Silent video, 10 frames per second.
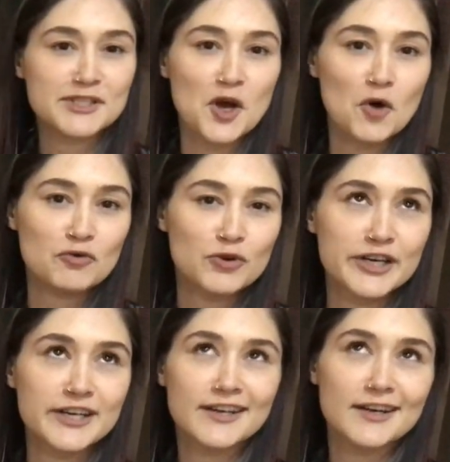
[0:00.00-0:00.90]
a home
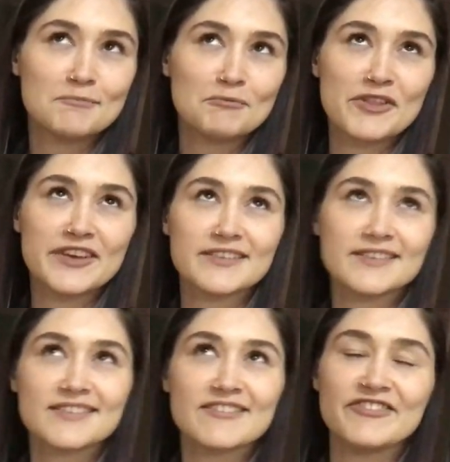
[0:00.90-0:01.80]
for more than
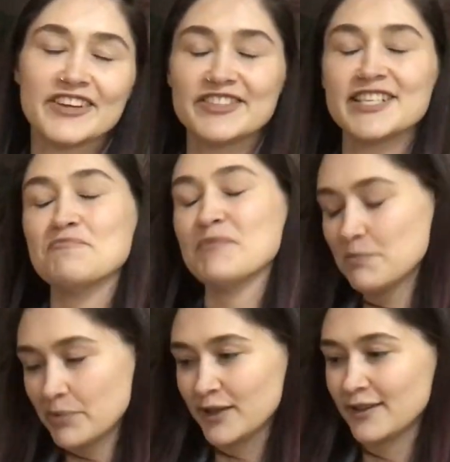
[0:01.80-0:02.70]
15
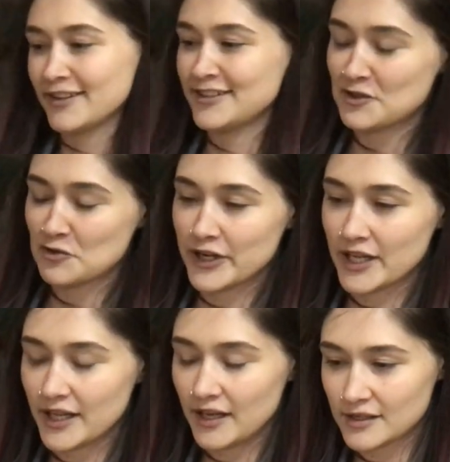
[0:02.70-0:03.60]
people
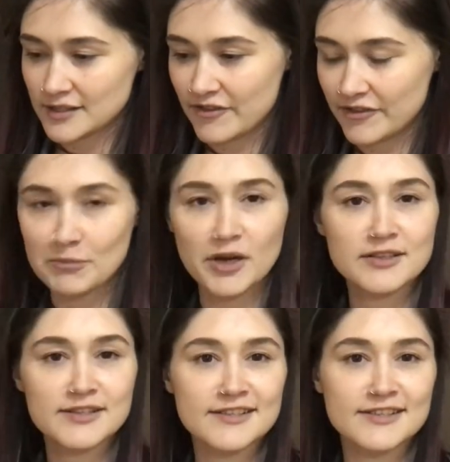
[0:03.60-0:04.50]
during the last three
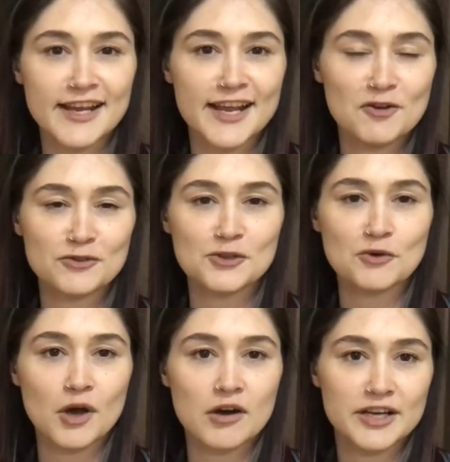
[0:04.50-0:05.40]
months, and
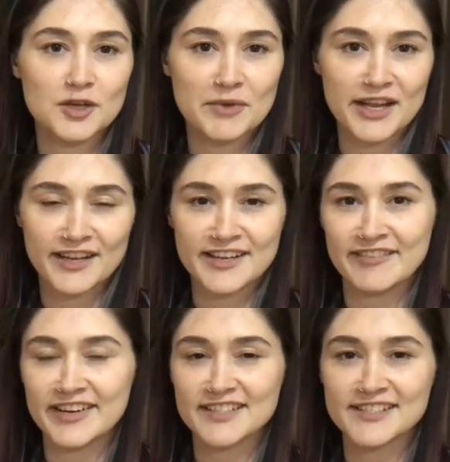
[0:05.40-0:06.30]
also our
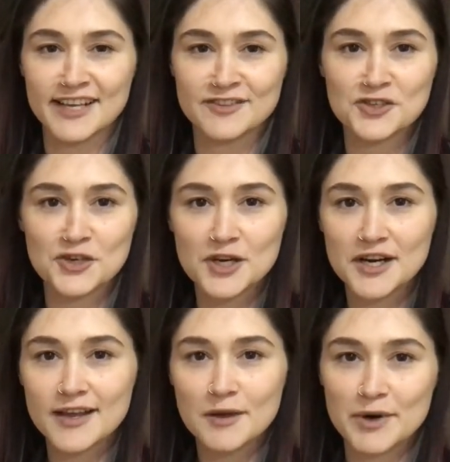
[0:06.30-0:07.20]
humanitarian center
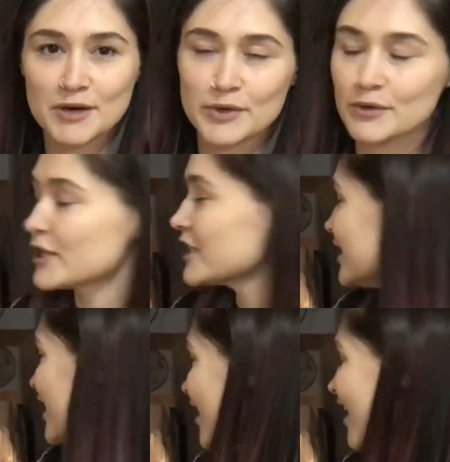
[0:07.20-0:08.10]
where we were
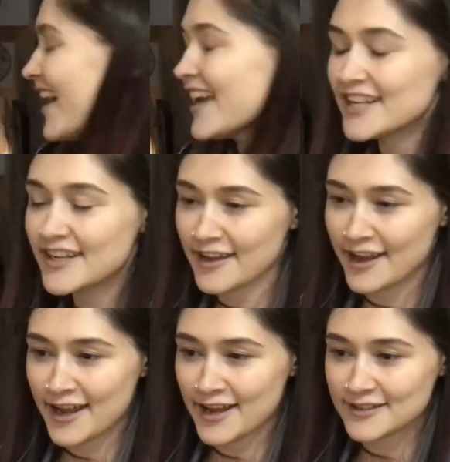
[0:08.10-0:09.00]
hiding
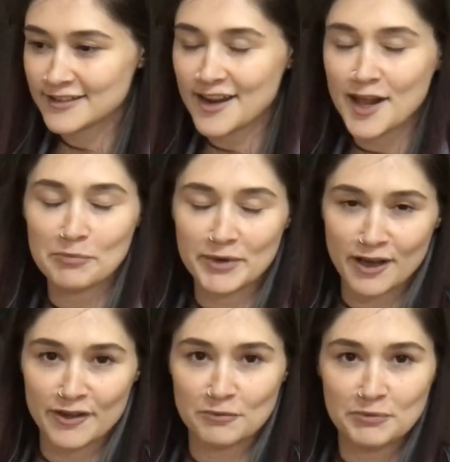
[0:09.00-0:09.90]
and helping
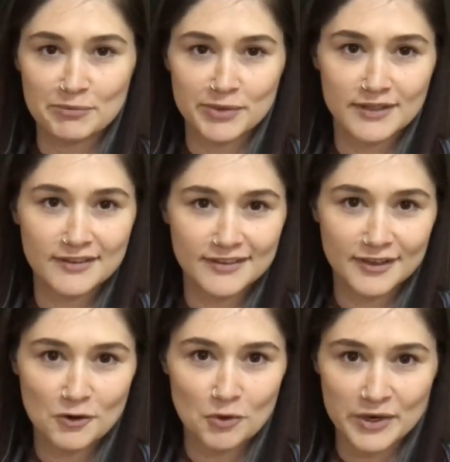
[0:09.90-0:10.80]
other people.
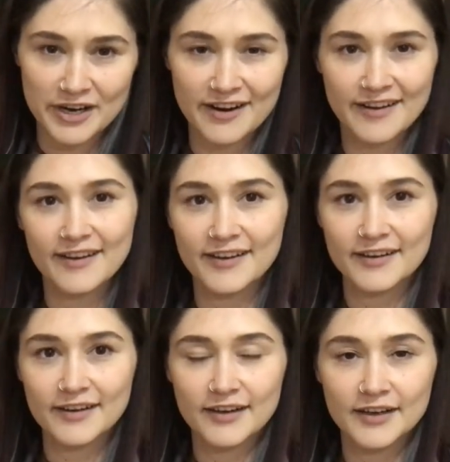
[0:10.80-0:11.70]
and the people who
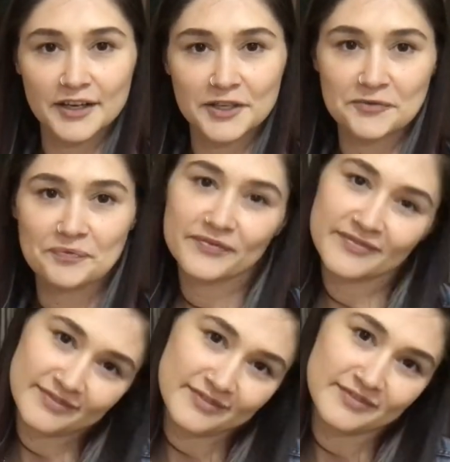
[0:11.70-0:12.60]
were hiding here were
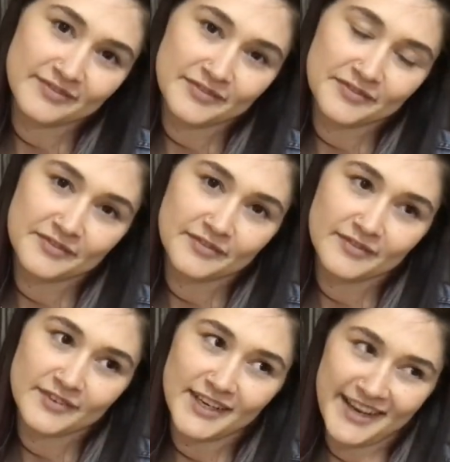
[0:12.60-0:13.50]
mostly
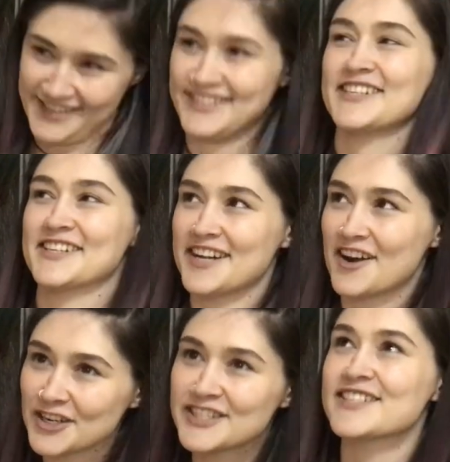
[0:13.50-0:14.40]
musicians. Yes,
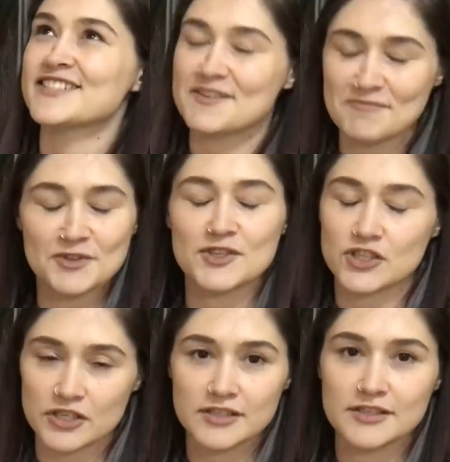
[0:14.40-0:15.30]
artists and
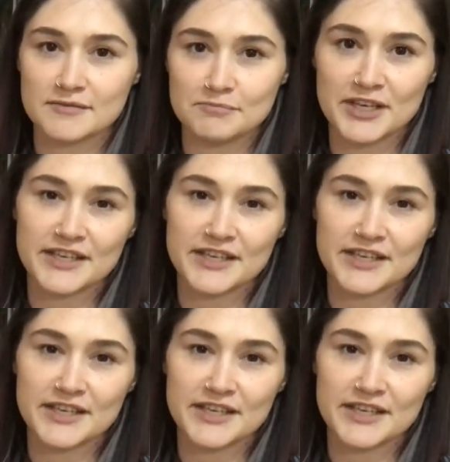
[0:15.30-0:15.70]
musicians. And it